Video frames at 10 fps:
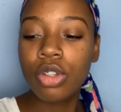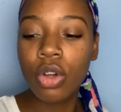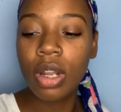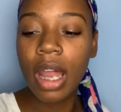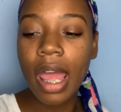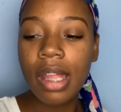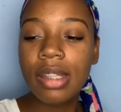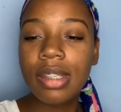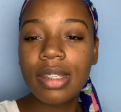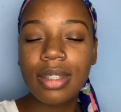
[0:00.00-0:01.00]
Deux
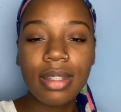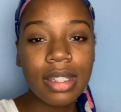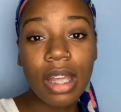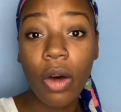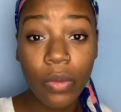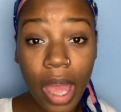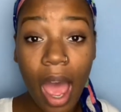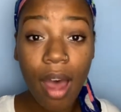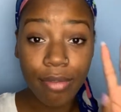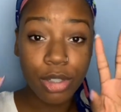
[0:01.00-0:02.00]
Lens, since I only
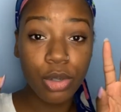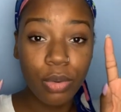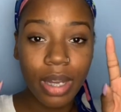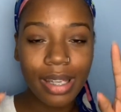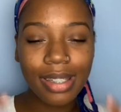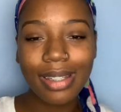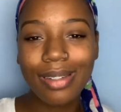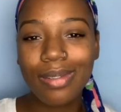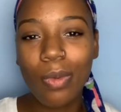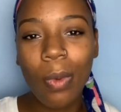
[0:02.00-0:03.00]
have two lenses,